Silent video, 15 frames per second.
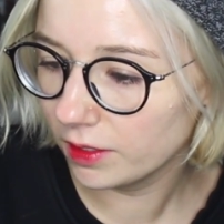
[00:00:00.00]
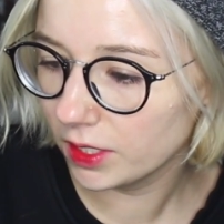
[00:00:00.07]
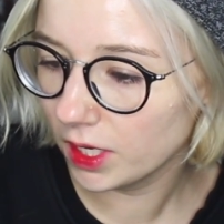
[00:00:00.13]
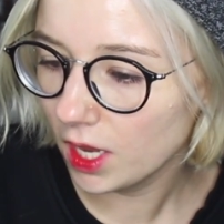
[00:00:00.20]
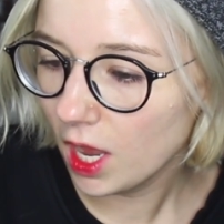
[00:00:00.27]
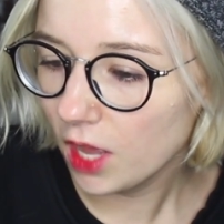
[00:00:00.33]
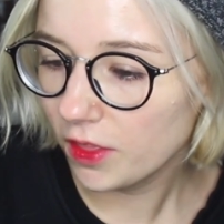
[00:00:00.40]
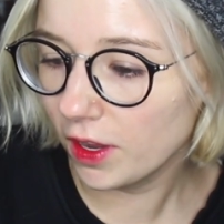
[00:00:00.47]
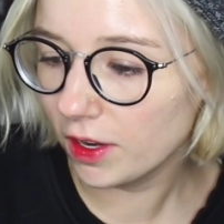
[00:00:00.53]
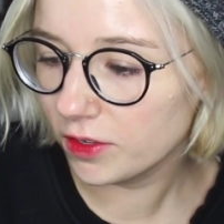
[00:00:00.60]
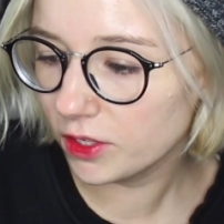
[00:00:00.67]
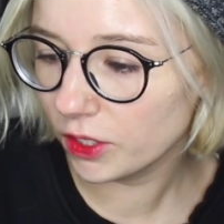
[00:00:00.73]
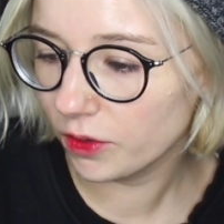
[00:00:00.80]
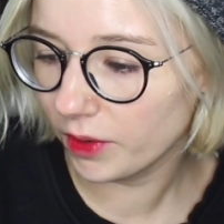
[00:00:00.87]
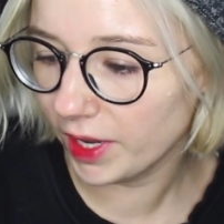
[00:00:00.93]
A,
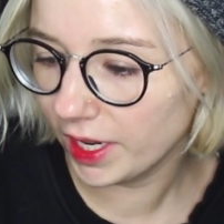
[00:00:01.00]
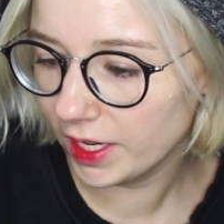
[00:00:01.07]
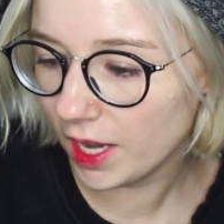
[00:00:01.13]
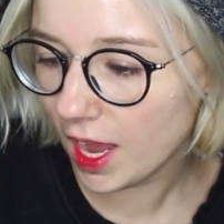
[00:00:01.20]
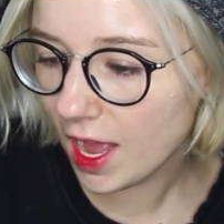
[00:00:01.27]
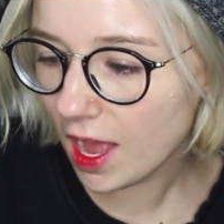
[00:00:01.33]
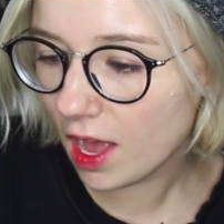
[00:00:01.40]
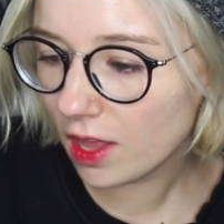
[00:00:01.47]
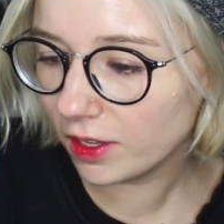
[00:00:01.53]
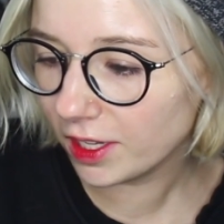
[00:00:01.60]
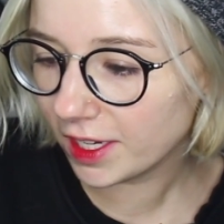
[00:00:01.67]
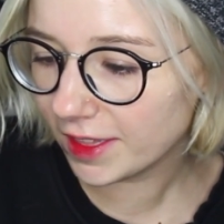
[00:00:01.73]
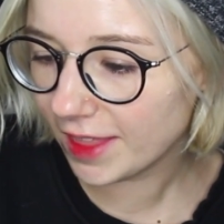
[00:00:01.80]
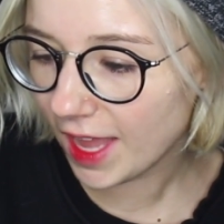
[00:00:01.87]
there's the green. Oh, look at